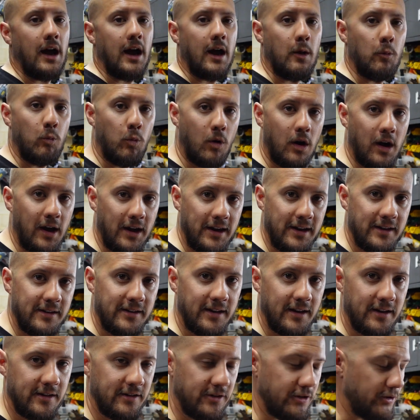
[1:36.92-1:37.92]
and what I
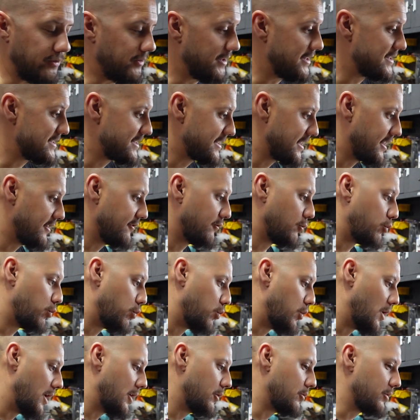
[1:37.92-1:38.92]
intend to do, instead of
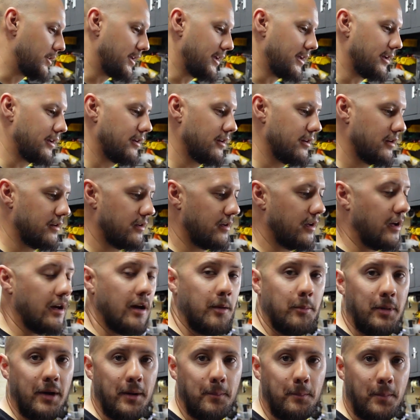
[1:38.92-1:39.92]
welding
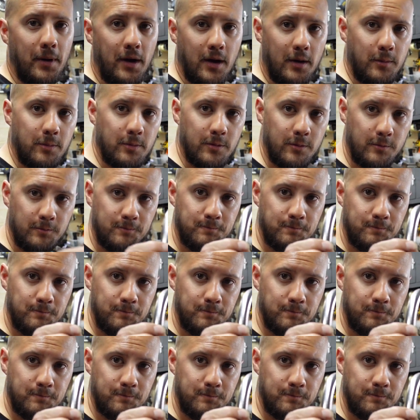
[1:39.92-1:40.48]
a bit of pipe